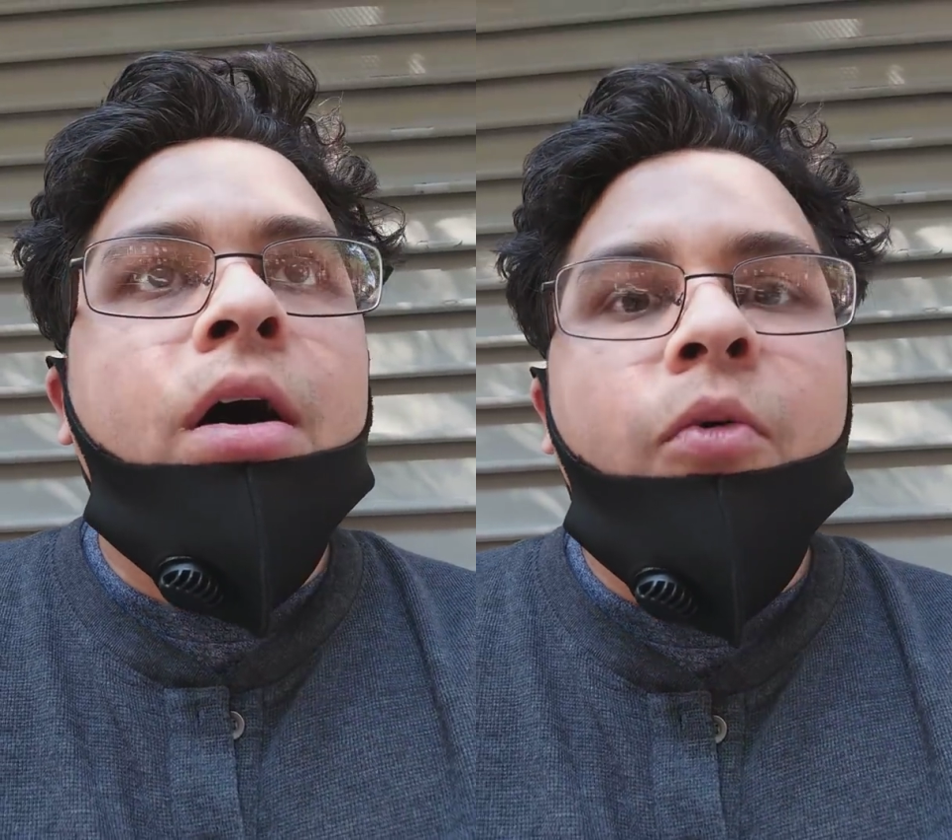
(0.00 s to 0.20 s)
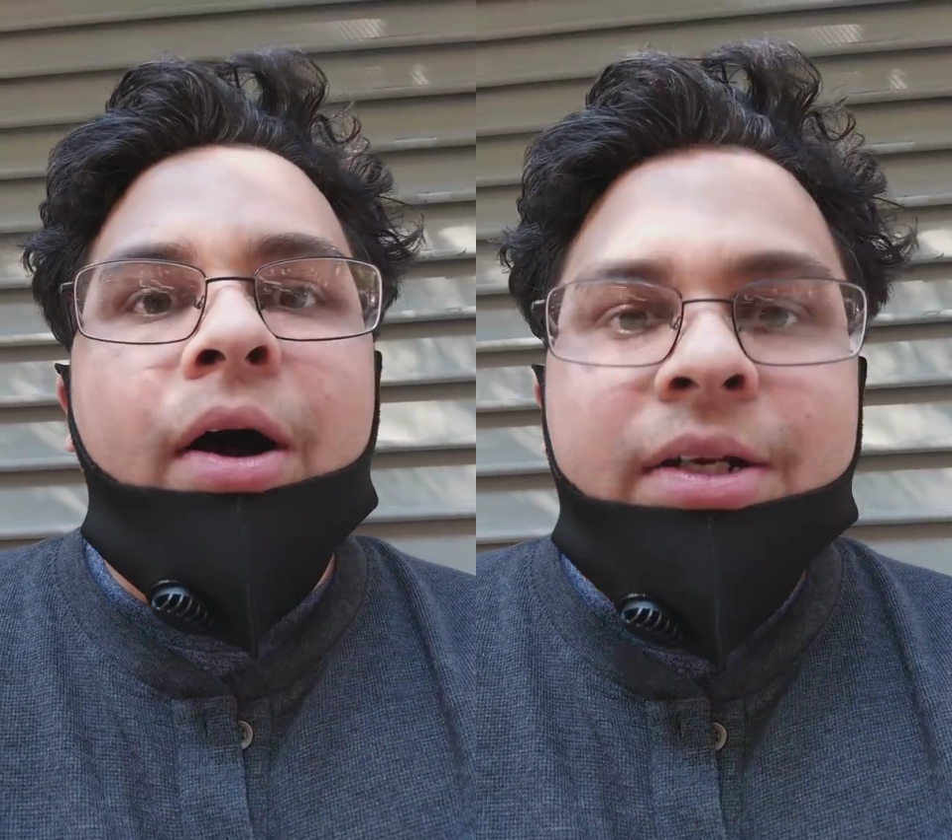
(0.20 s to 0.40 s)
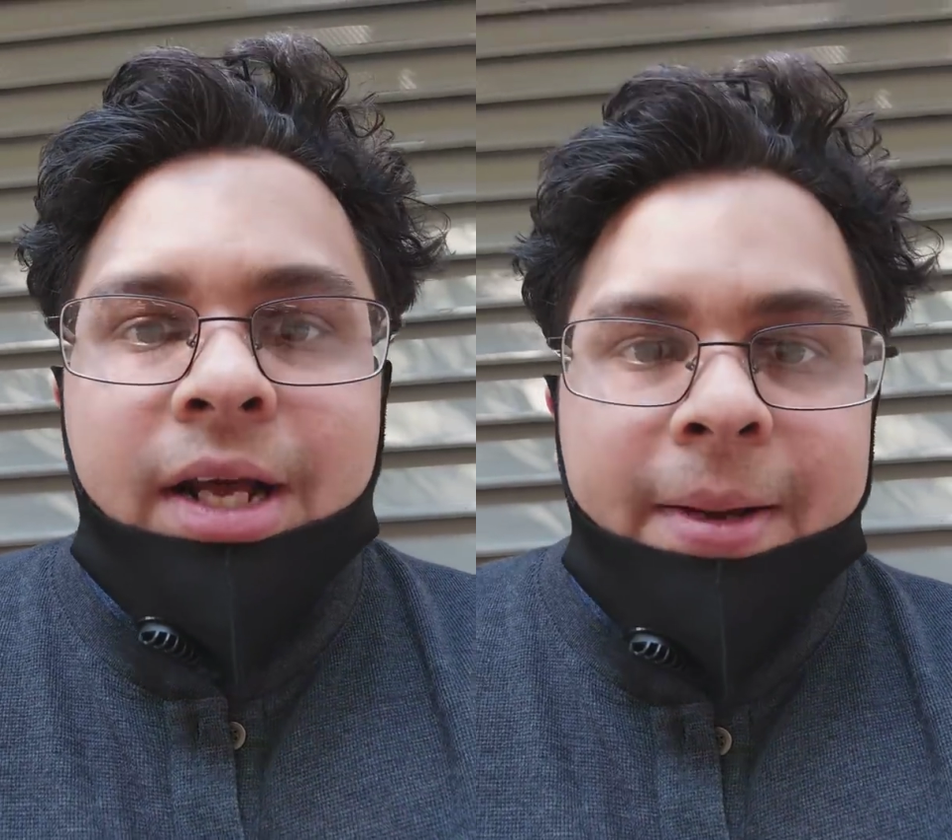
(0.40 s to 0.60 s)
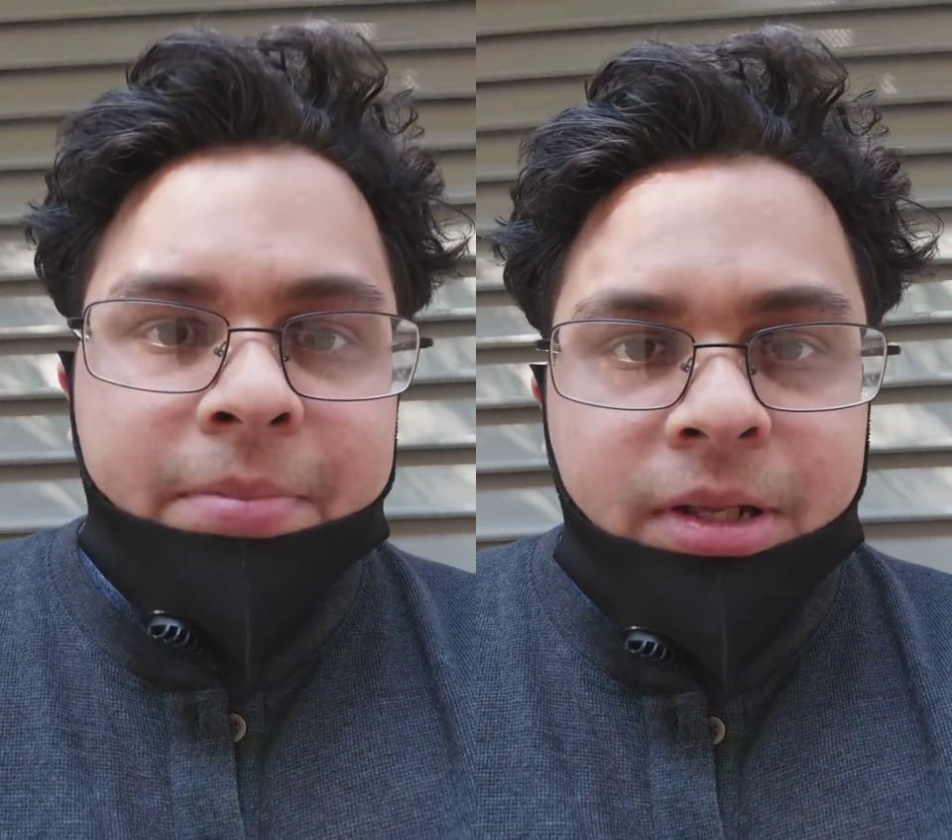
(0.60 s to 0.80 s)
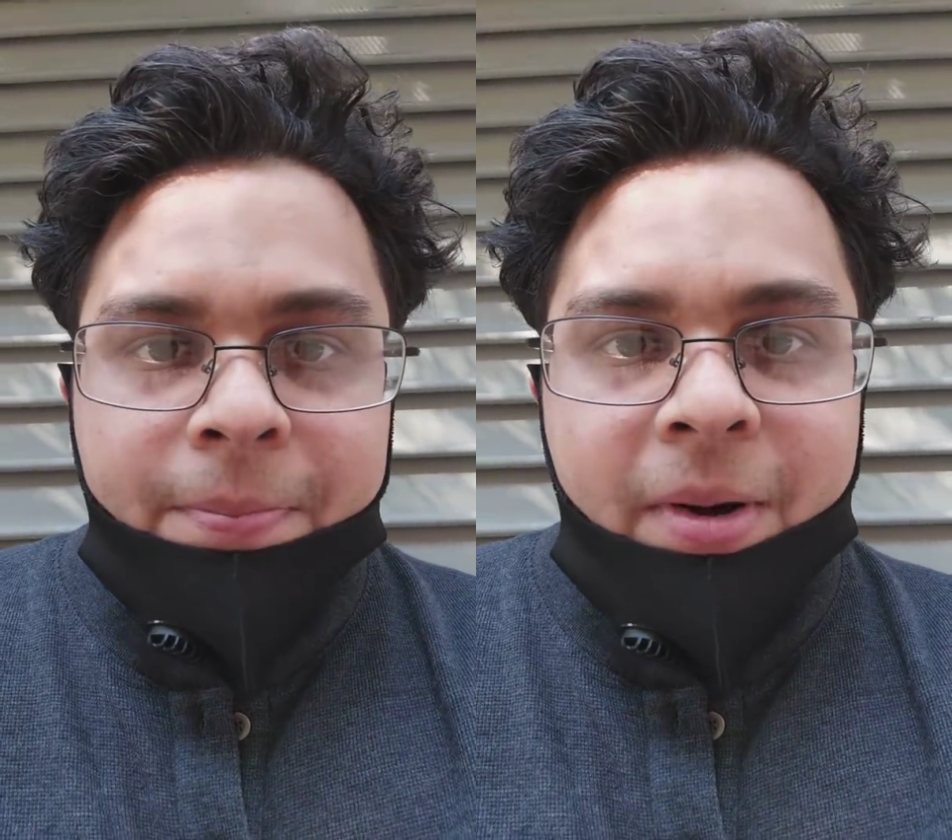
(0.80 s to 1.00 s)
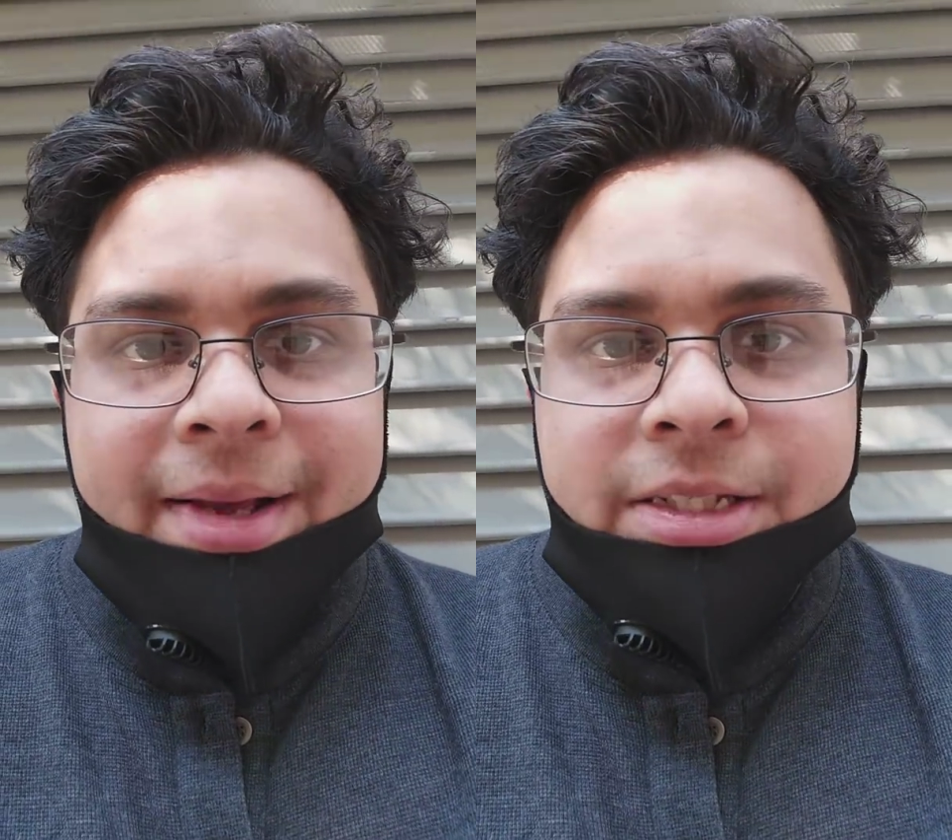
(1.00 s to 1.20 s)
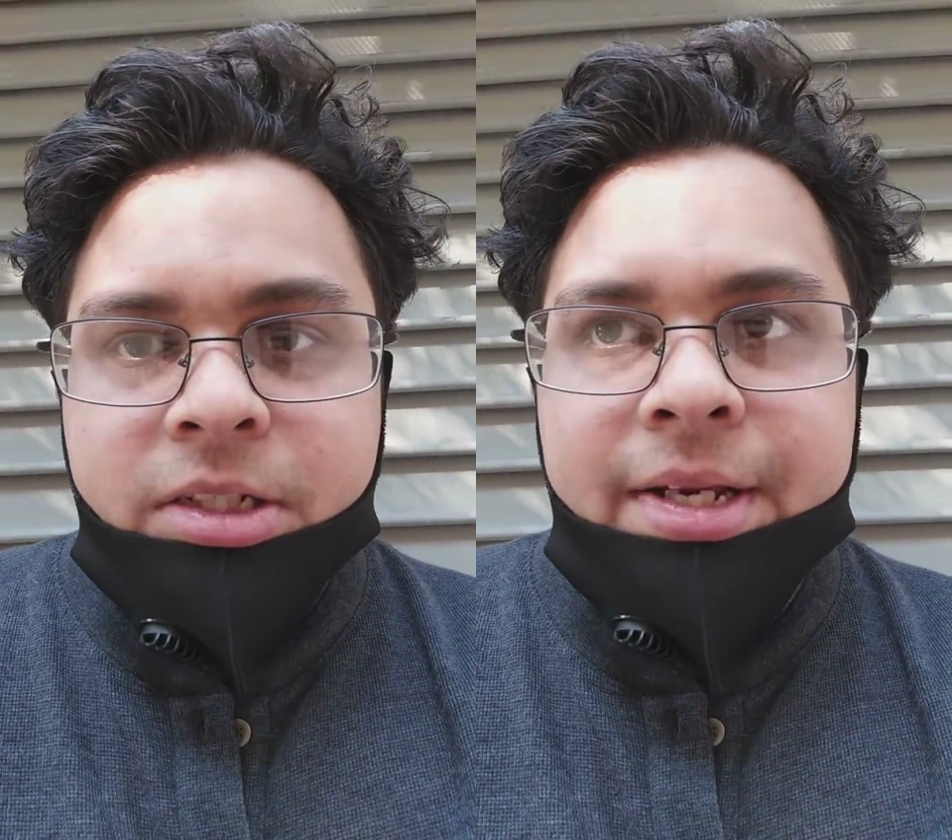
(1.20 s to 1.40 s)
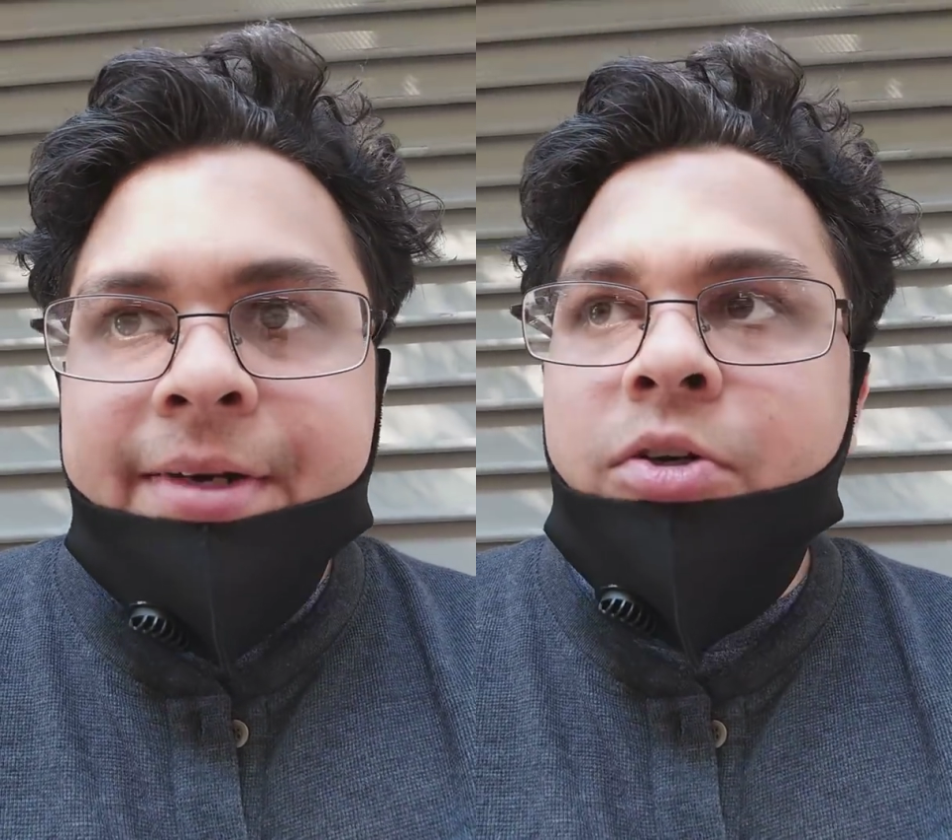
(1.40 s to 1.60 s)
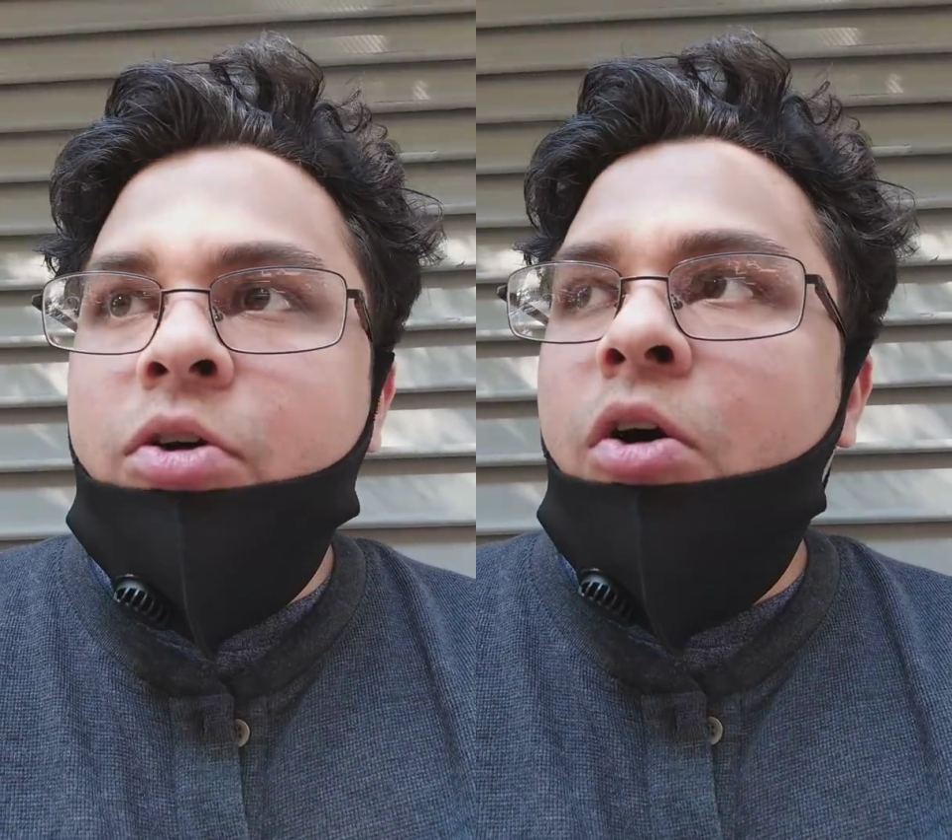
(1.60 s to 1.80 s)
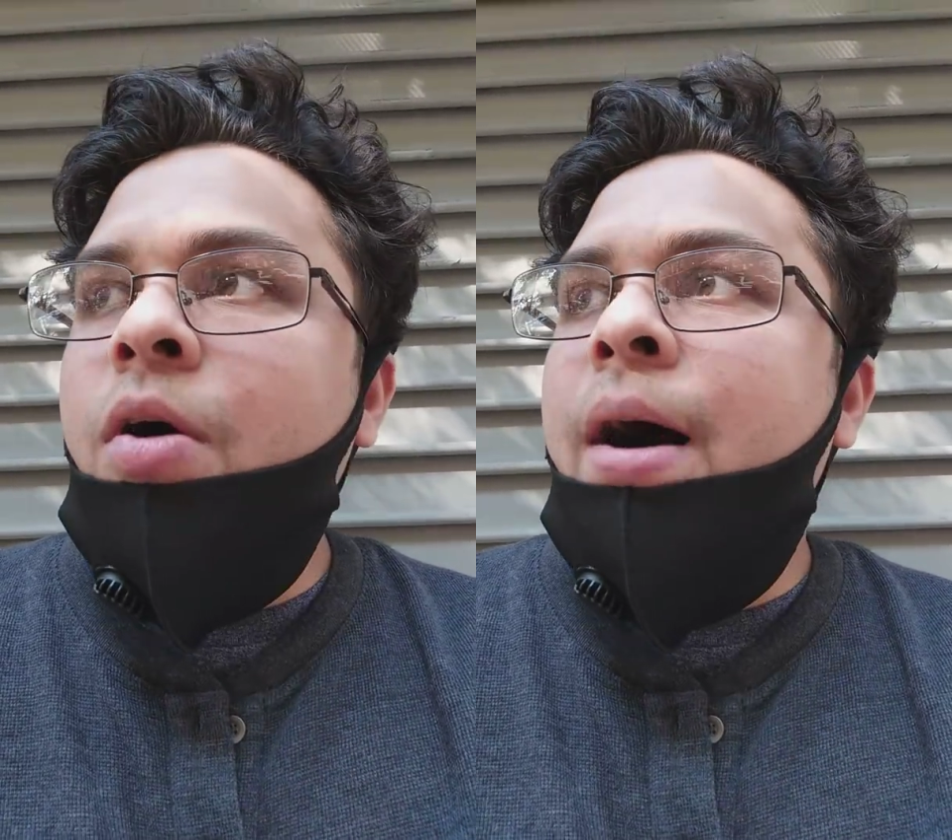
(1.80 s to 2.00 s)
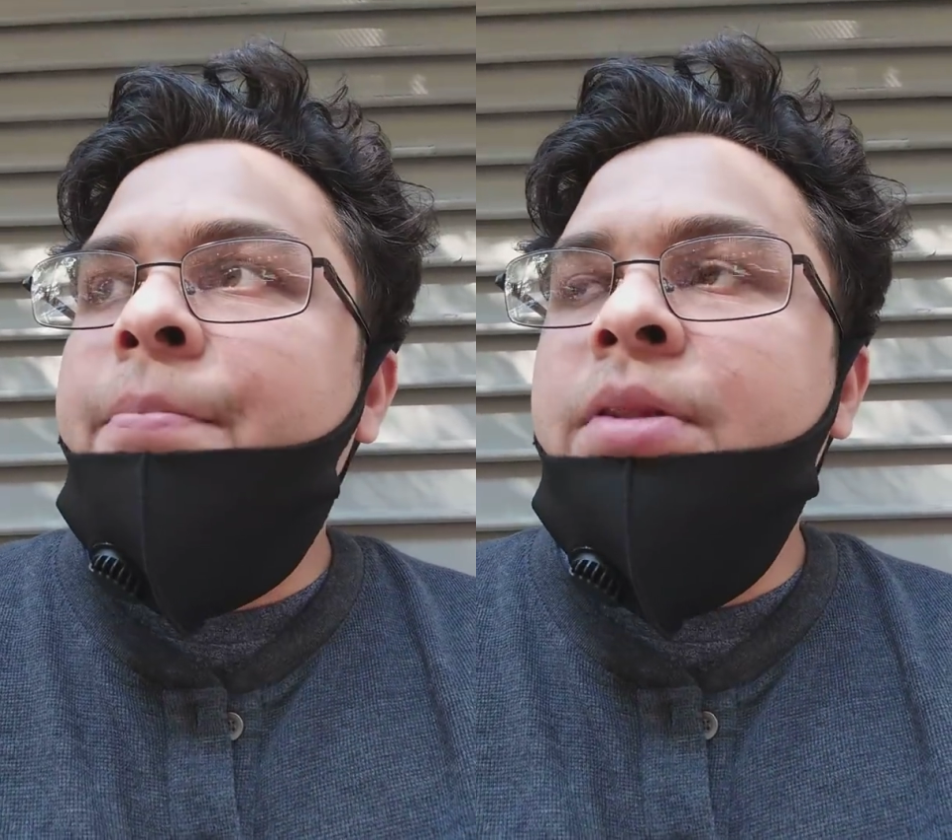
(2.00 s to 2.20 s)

what time the price tend to go up,